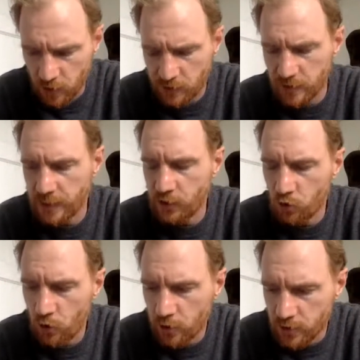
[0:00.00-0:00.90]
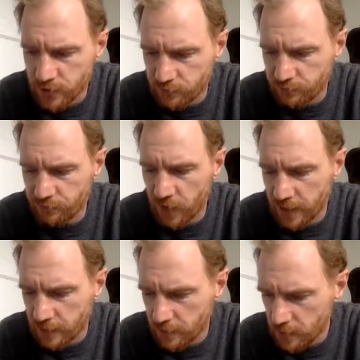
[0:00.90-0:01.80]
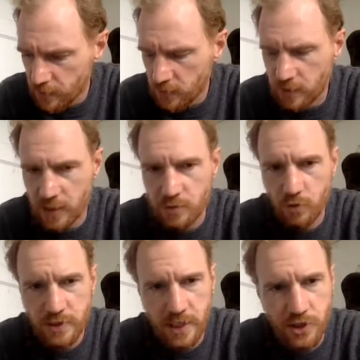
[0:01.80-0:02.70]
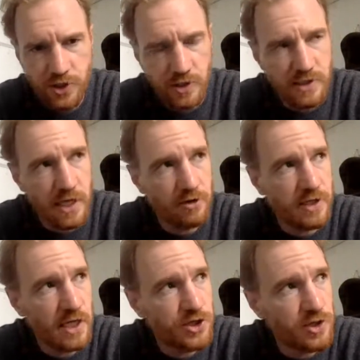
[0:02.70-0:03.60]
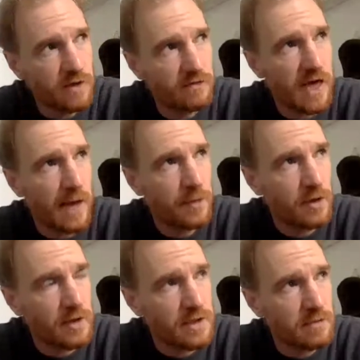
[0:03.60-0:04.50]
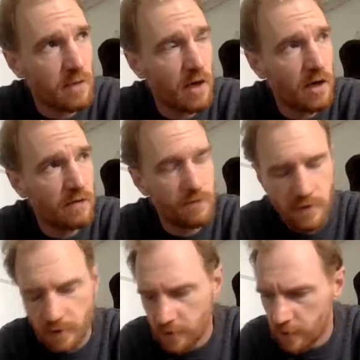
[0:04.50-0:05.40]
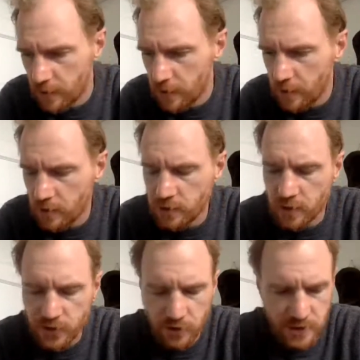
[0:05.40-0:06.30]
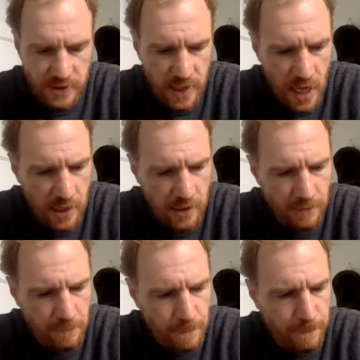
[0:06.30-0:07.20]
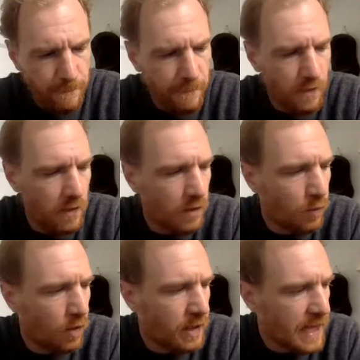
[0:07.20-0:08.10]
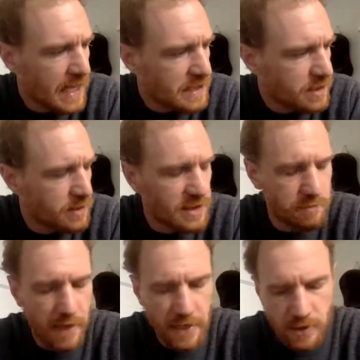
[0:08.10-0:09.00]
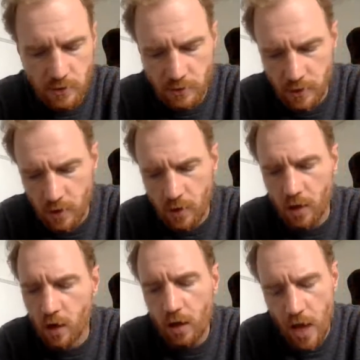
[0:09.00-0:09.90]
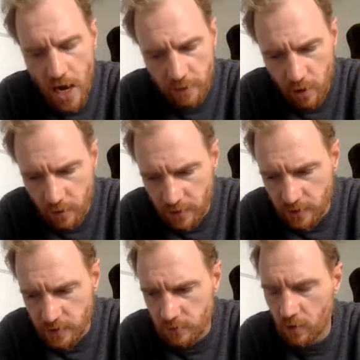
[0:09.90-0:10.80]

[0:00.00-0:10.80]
Right? That in order to fight the exploitation and degradation of capitalism, of industrial society, one has to dismantle all hierarchies.